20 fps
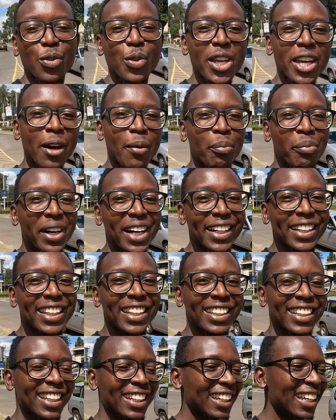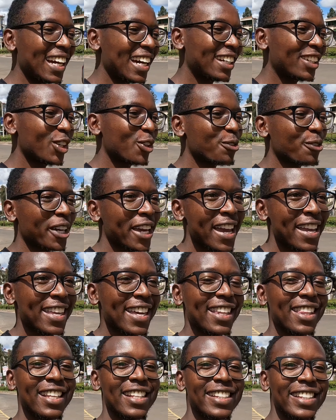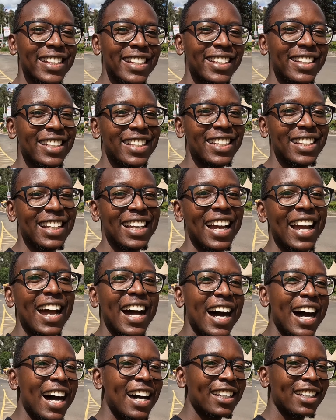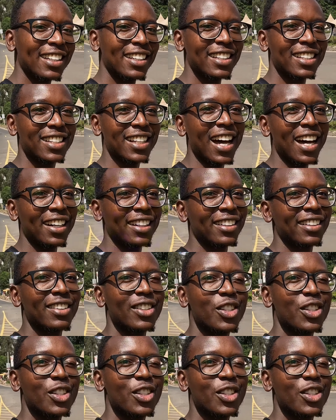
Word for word: We are back in the land of Kenya, the city under the sun.